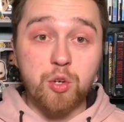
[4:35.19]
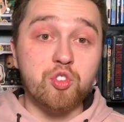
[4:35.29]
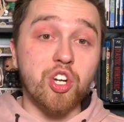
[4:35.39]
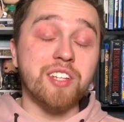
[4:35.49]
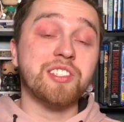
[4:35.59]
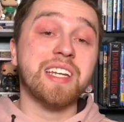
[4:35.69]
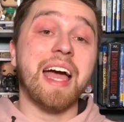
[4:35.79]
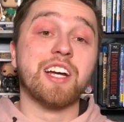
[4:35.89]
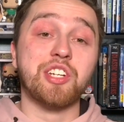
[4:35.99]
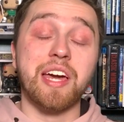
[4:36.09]
John Cena
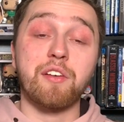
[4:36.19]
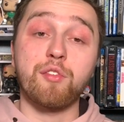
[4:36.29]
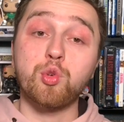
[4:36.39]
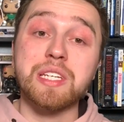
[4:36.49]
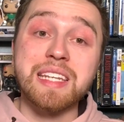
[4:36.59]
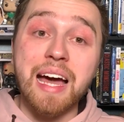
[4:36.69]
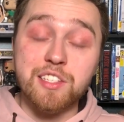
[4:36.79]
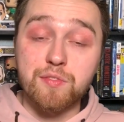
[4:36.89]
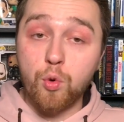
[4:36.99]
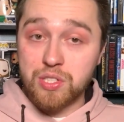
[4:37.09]
actually had a really
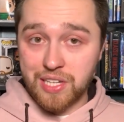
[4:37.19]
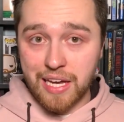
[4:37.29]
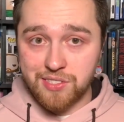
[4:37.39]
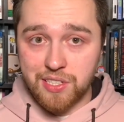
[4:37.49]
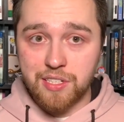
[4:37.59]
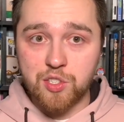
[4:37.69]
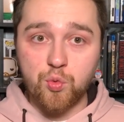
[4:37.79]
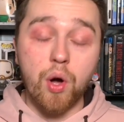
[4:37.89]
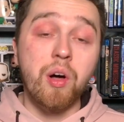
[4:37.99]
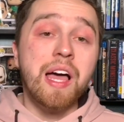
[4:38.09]
nice voice cast in here as
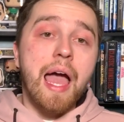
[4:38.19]
well.